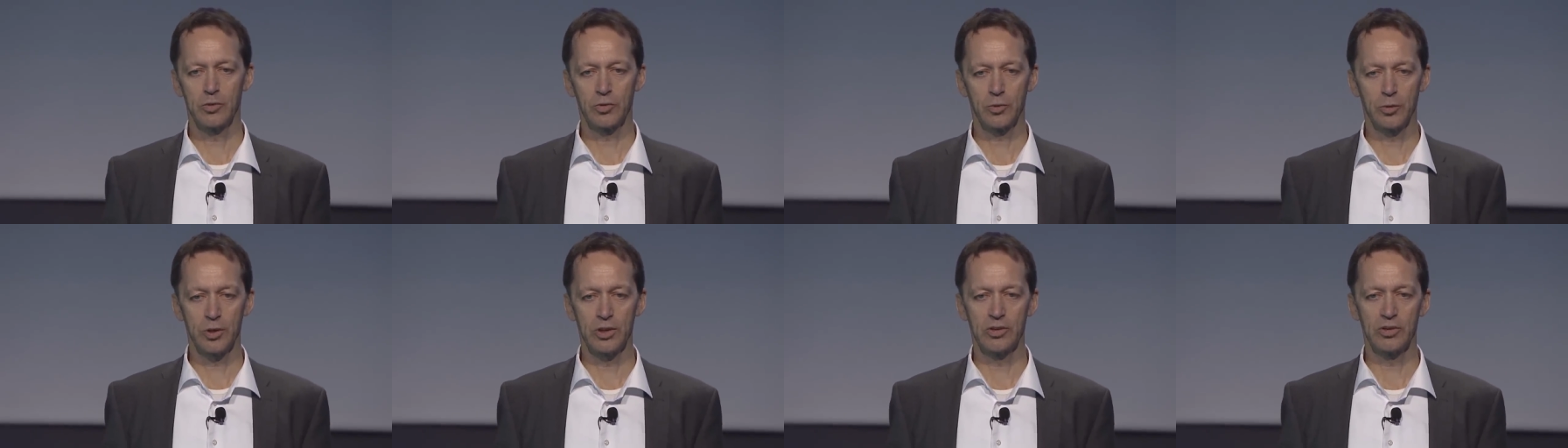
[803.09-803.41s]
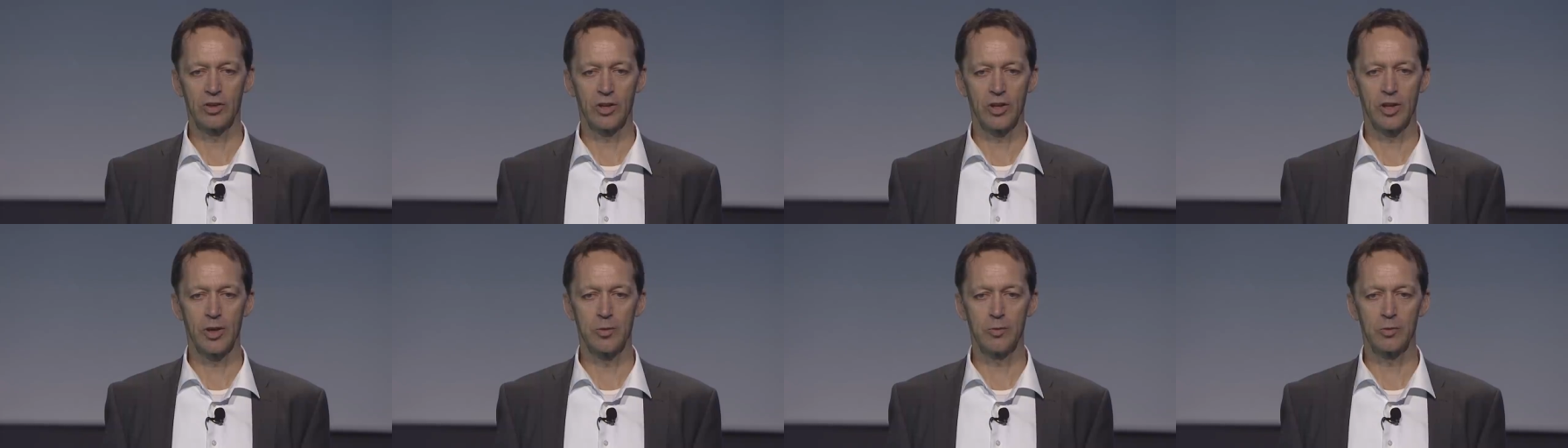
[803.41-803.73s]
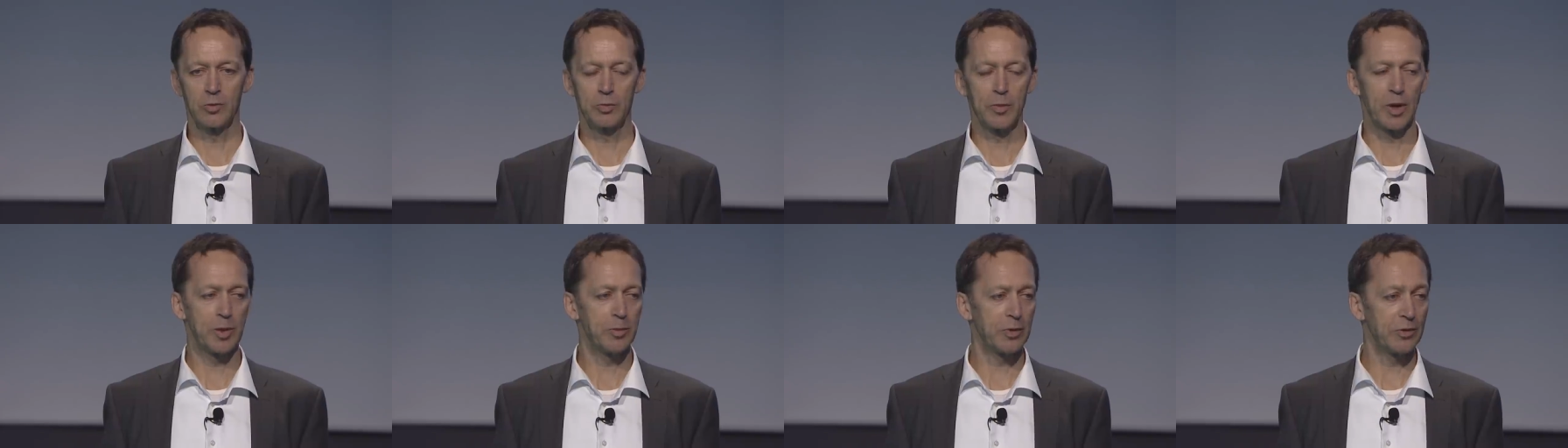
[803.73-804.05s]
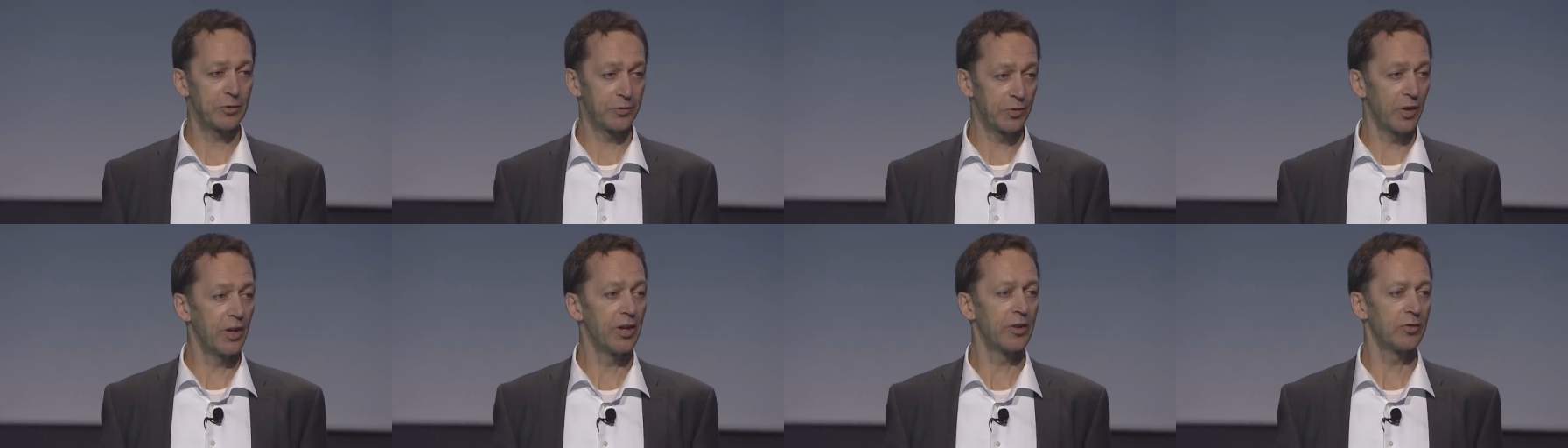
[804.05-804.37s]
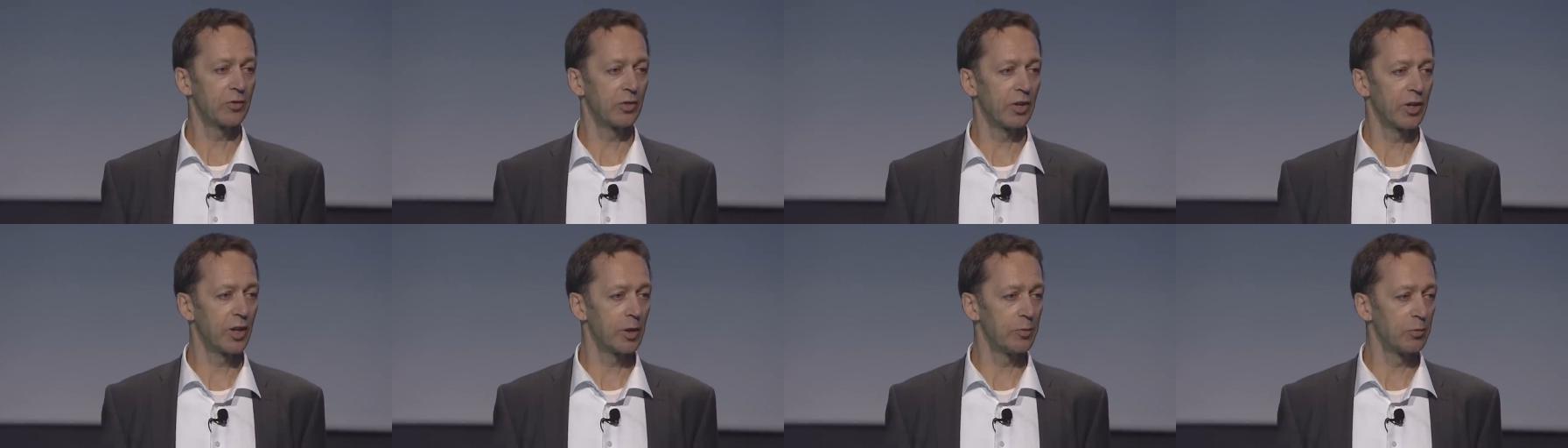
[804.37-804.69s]
3 times, maybe 5
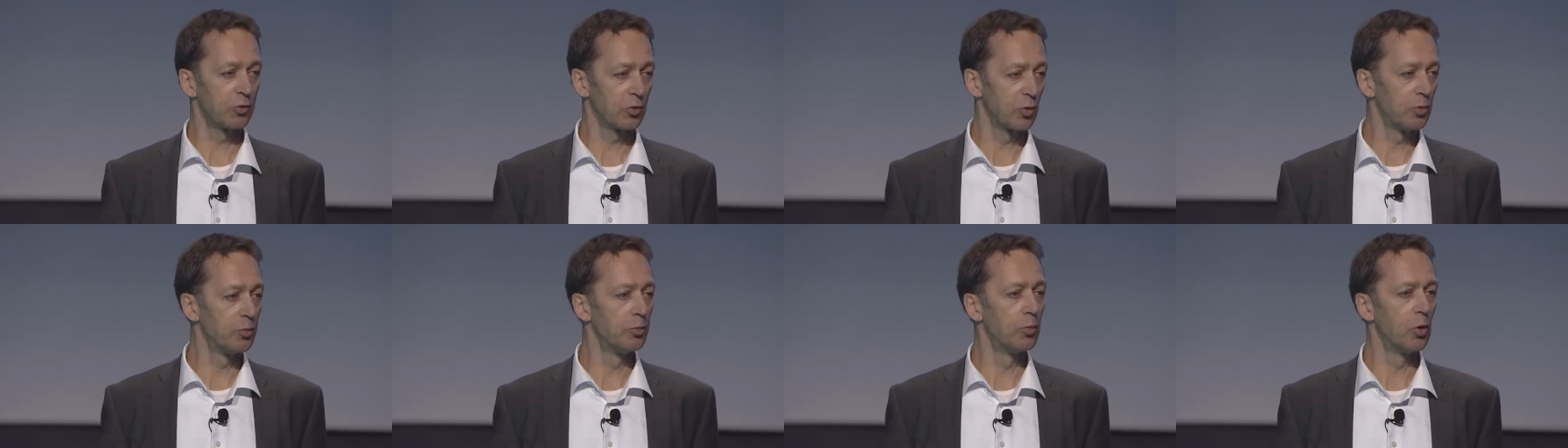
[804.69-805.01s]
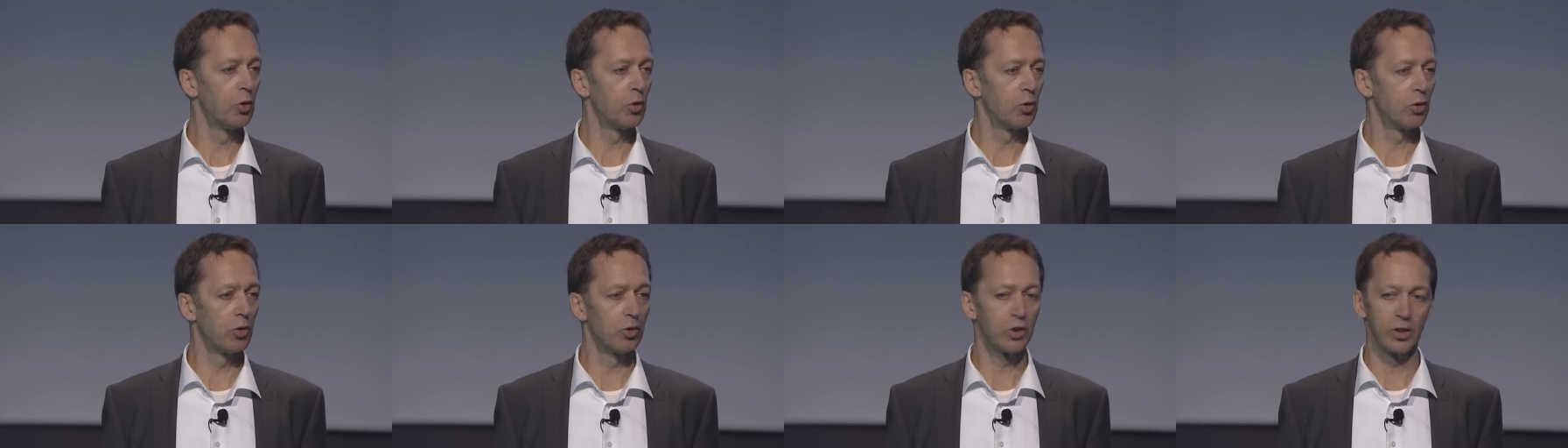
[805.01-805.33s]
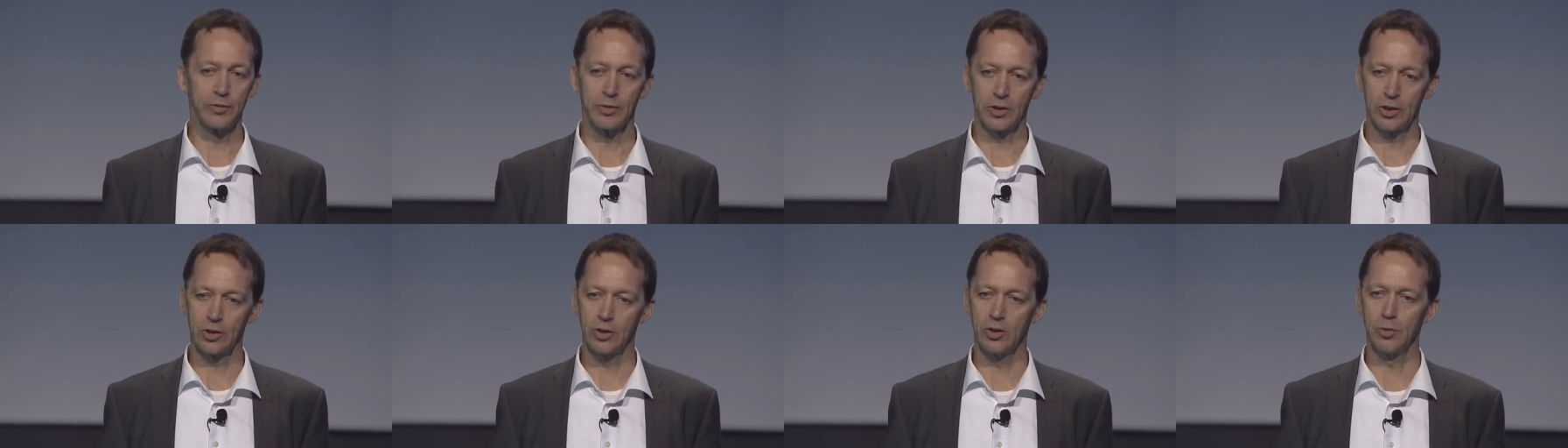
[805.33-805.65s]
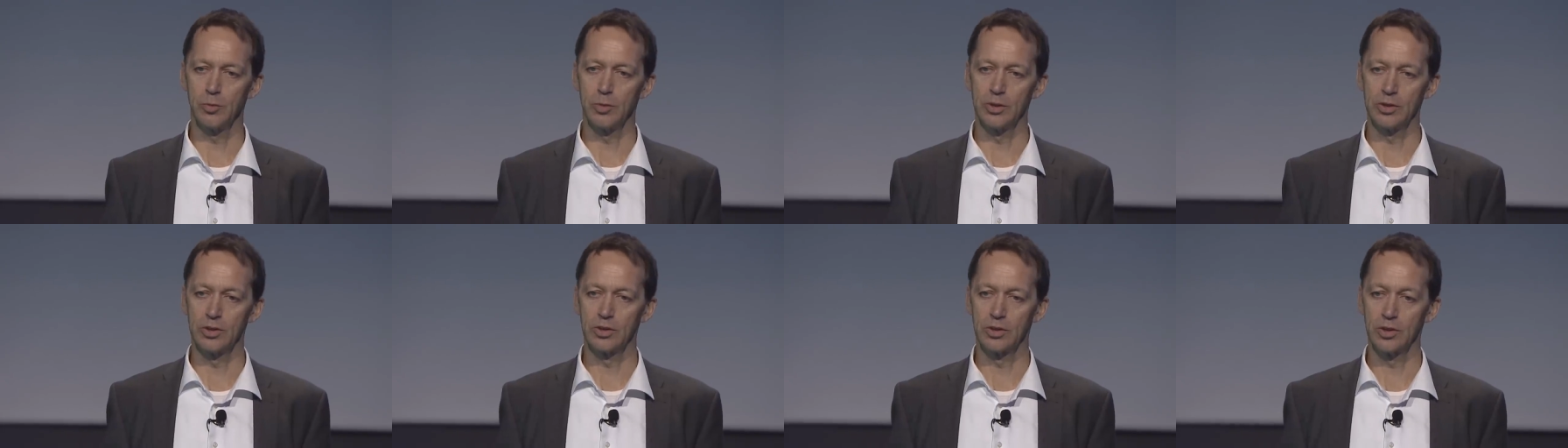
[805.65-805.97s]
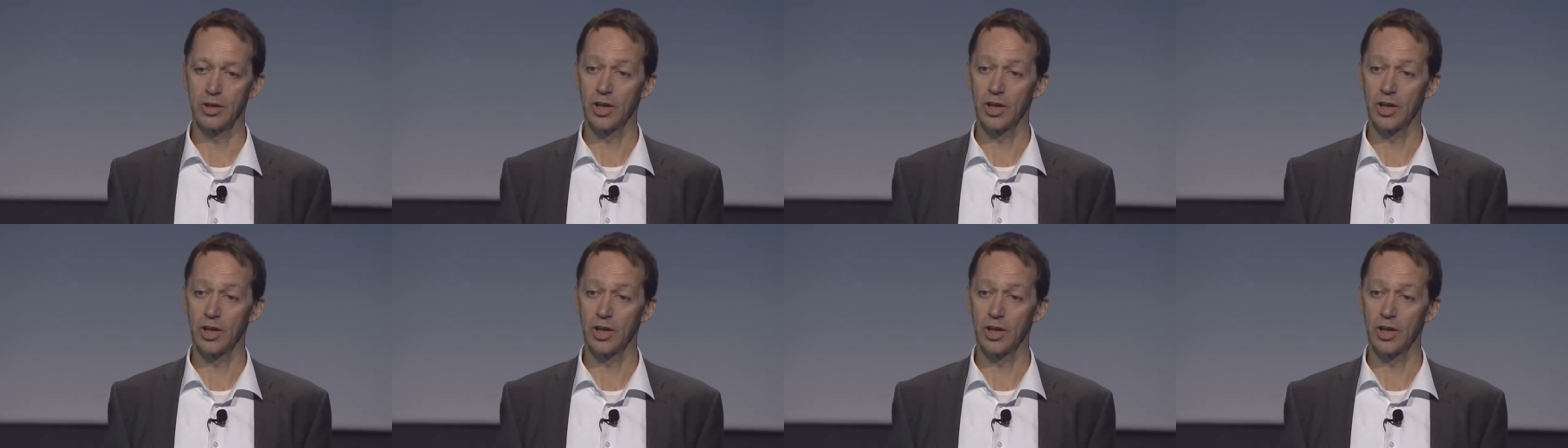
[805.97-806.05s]
times or more of a human.